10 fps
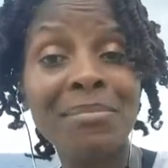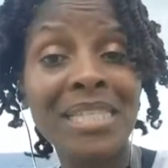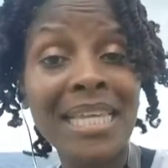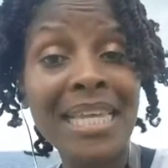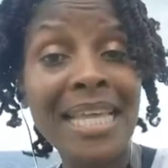
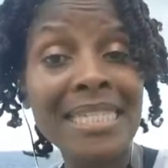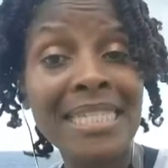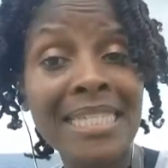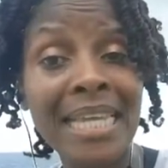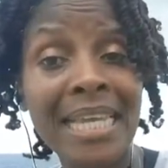
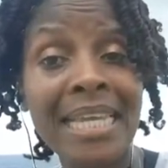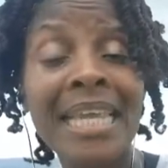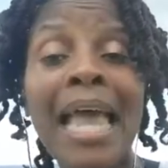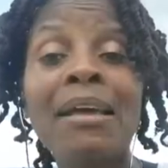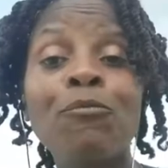CST,
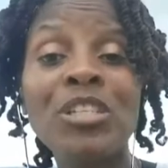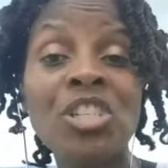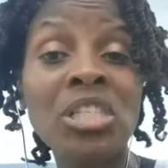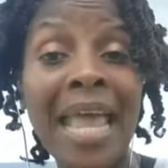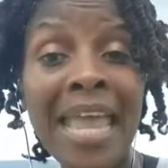which
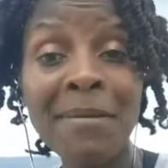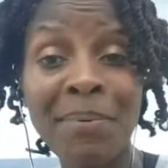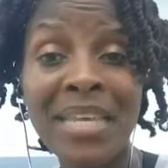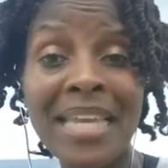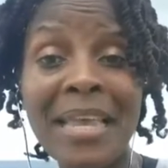is 8
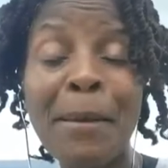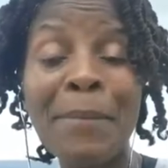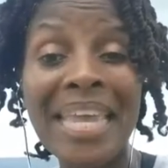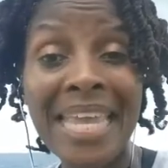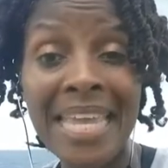p.m.
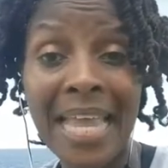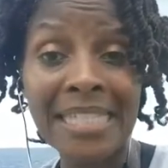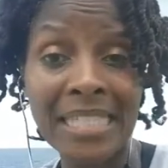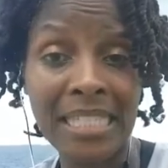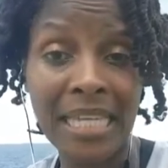
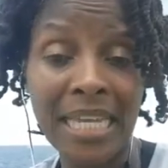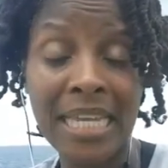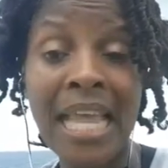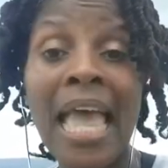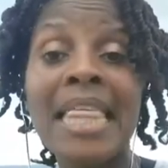EST.